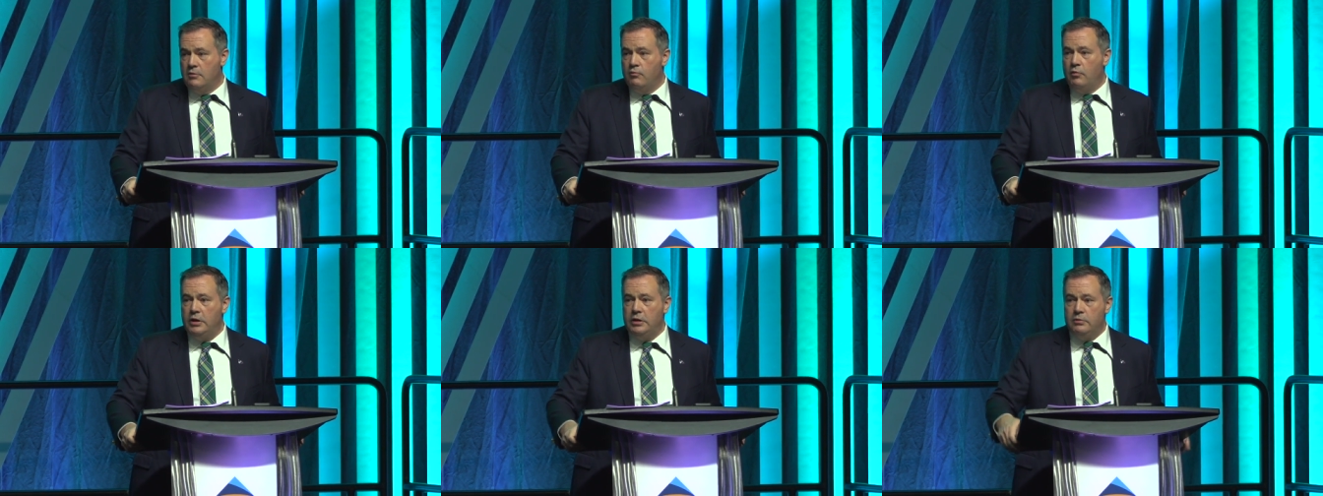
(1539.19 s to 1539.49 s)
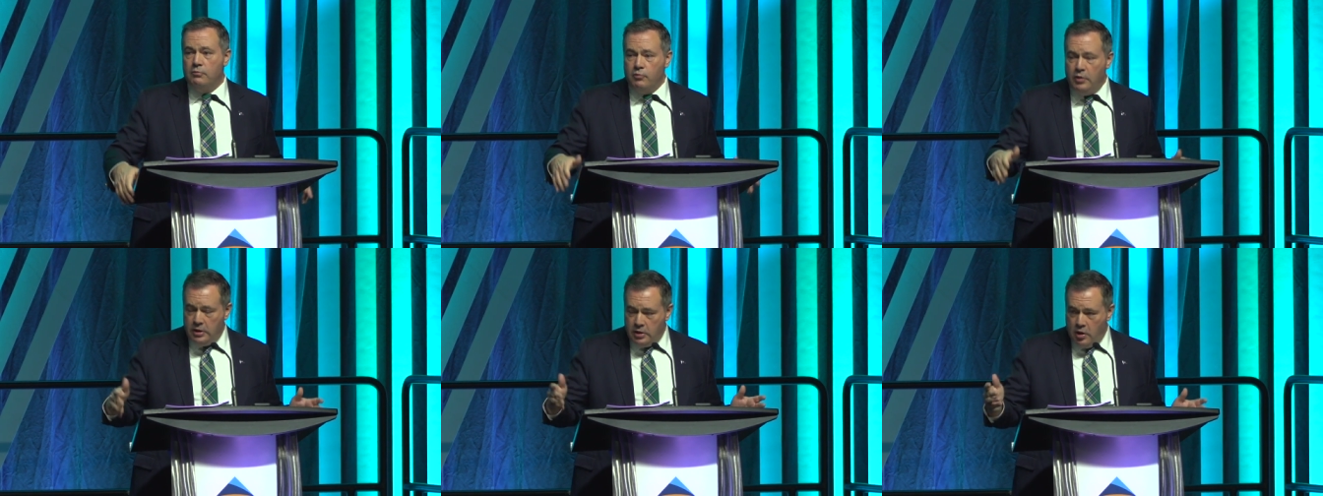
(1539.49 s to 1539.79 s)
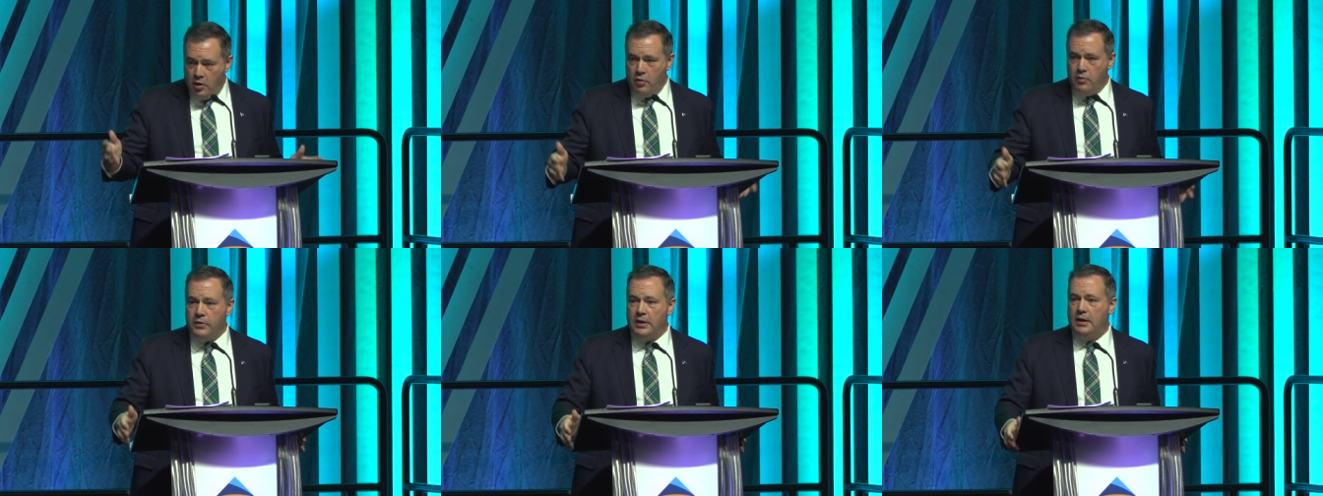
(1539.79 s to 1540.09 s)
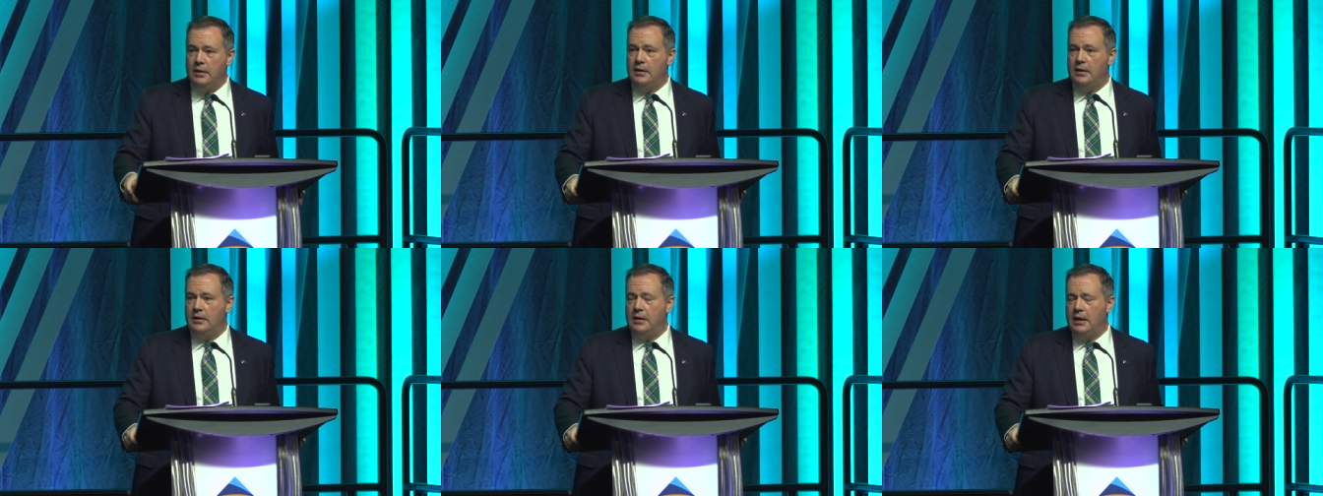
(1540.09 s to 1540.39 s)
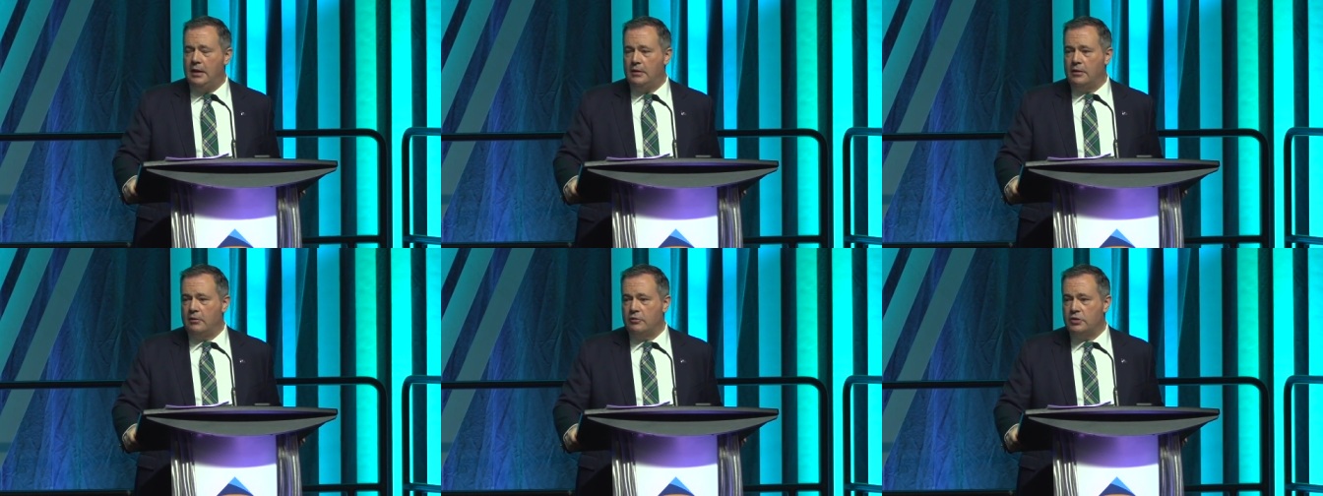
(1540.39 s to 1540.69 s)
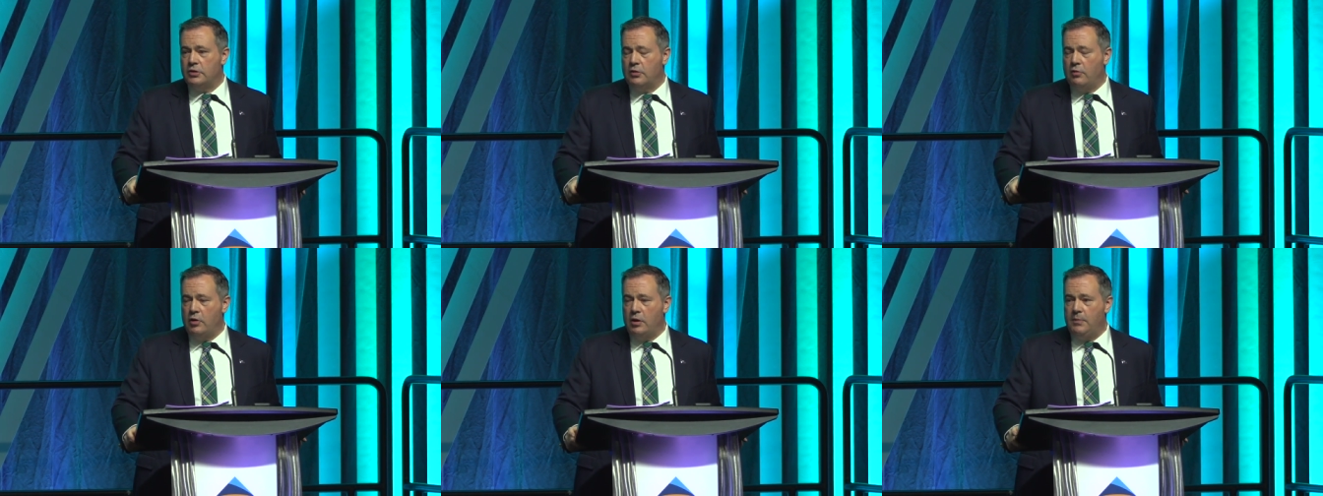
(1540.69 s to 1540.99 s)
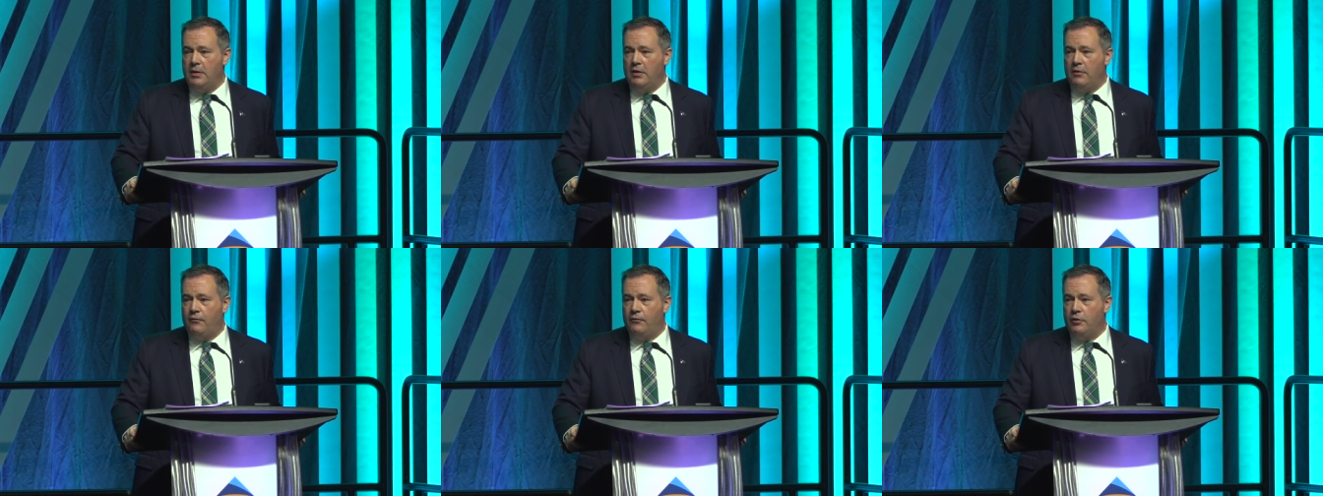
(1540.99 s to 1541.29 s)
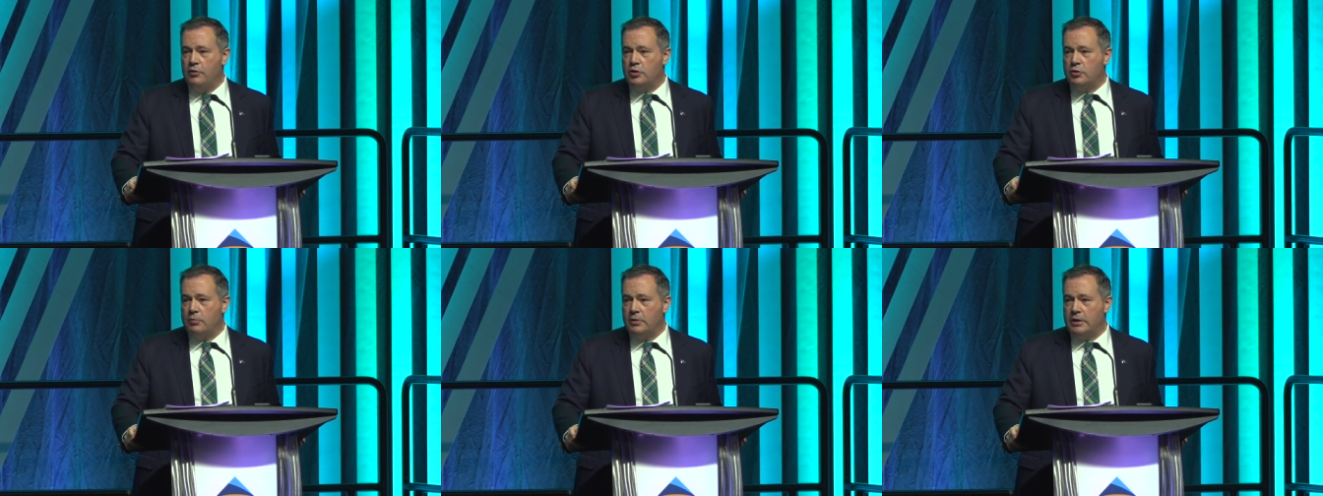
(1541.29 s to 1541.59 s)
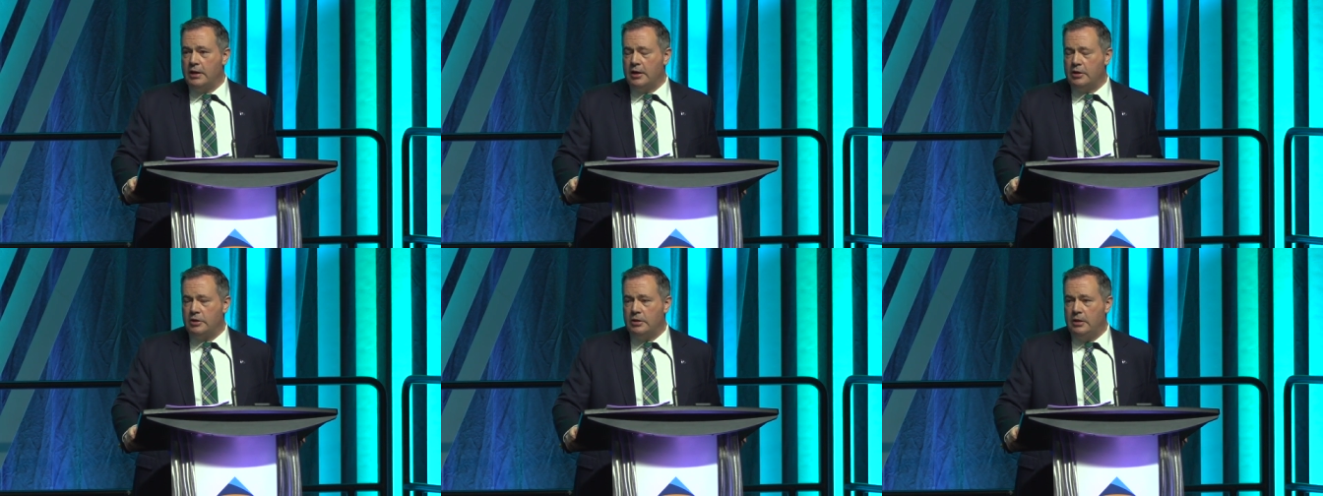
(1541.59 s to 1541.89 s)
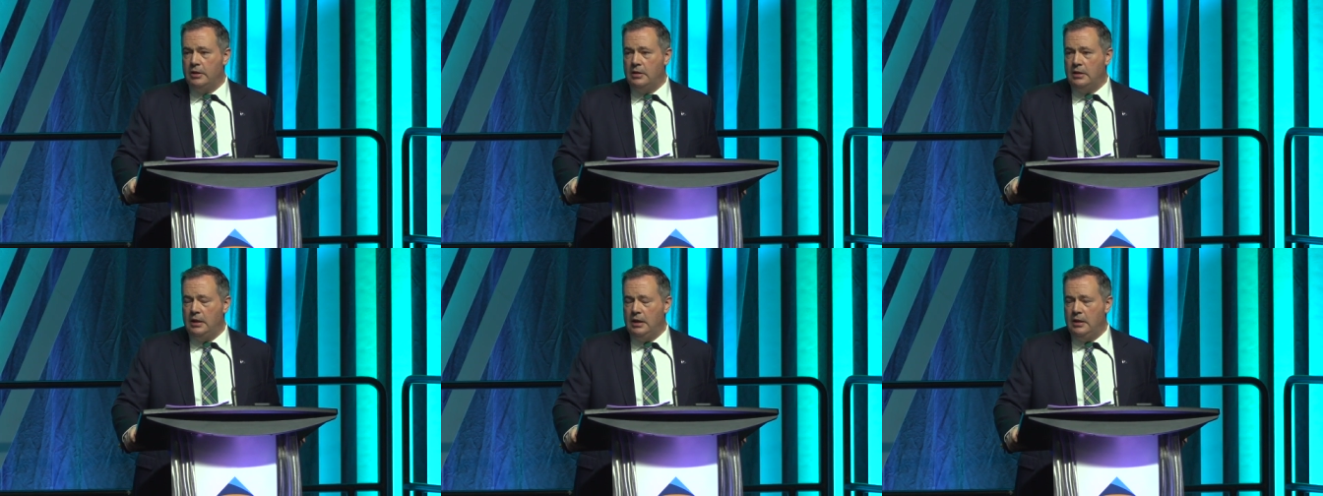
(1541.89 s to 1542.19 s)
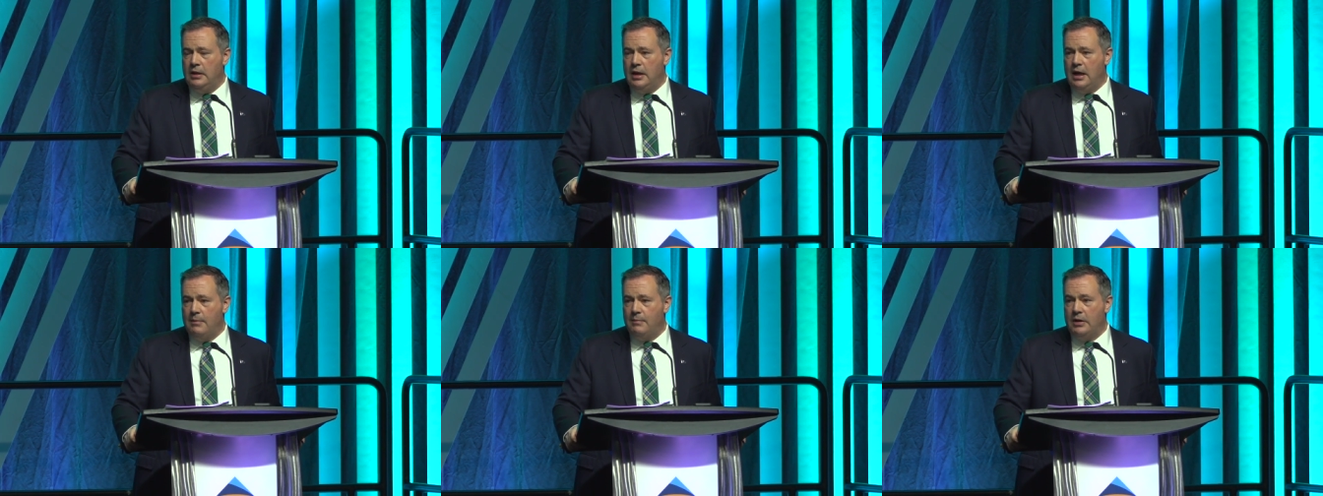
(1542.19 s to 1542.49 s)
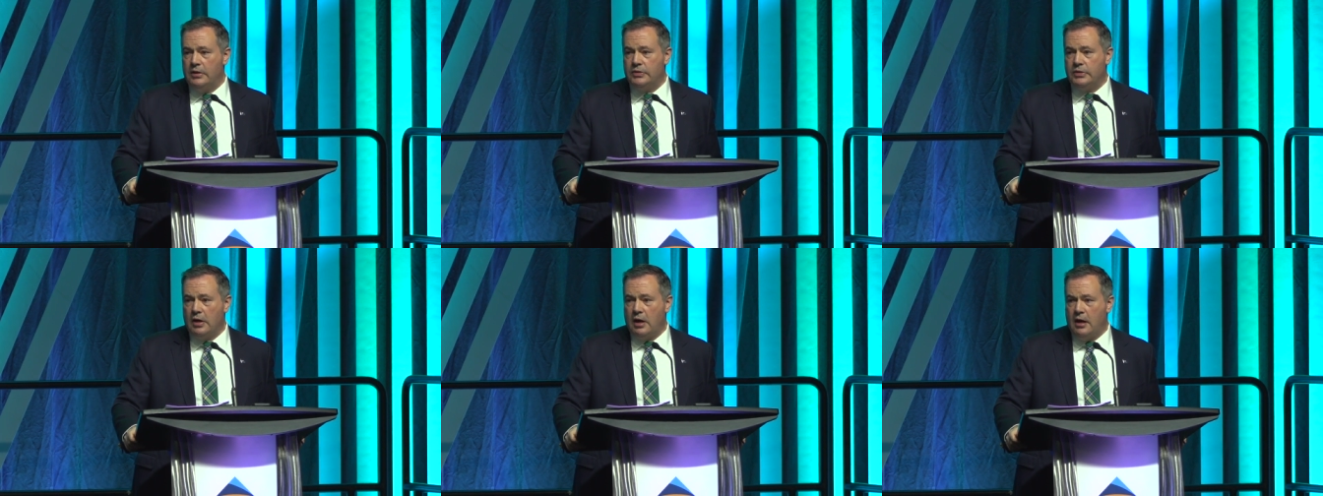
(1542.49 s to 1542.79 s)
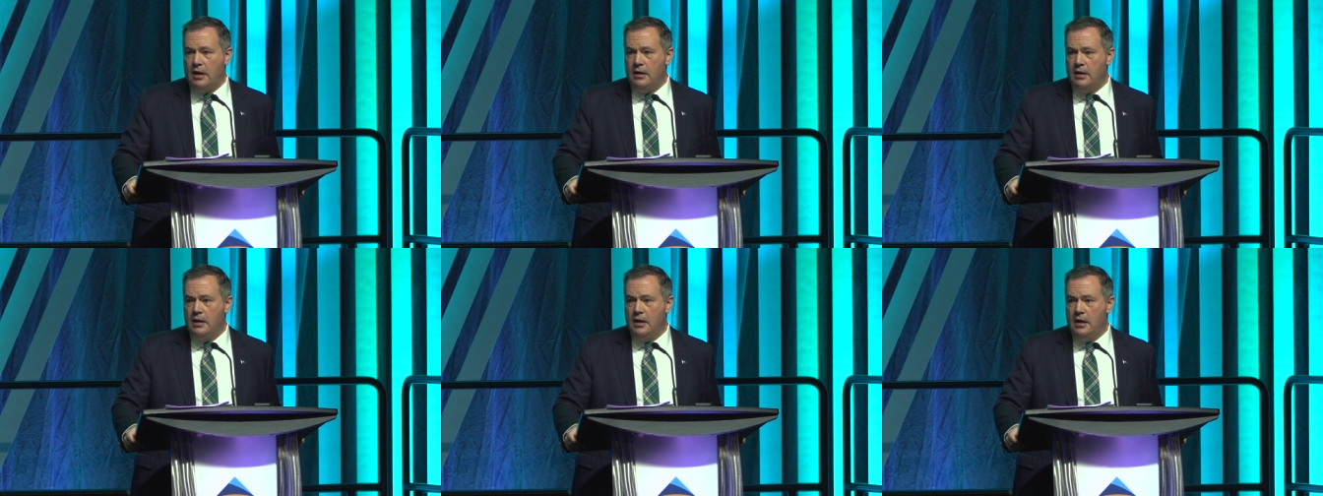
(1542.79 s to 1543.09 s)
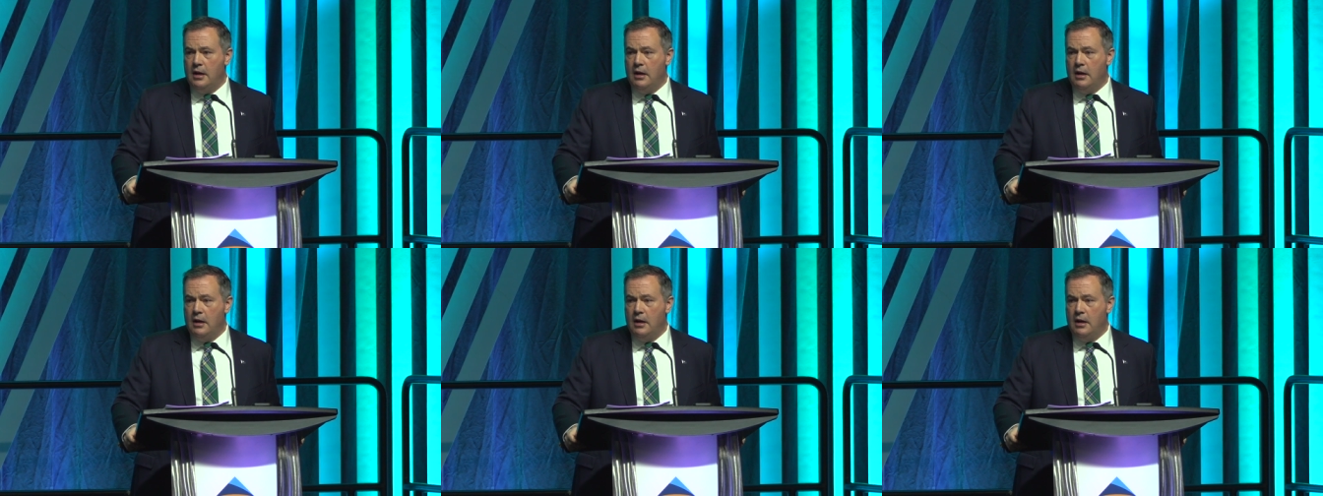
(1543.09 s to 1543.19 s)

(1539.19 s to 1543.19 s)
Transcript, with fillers: We, we know that, that there's going to be a future reduction in MSI.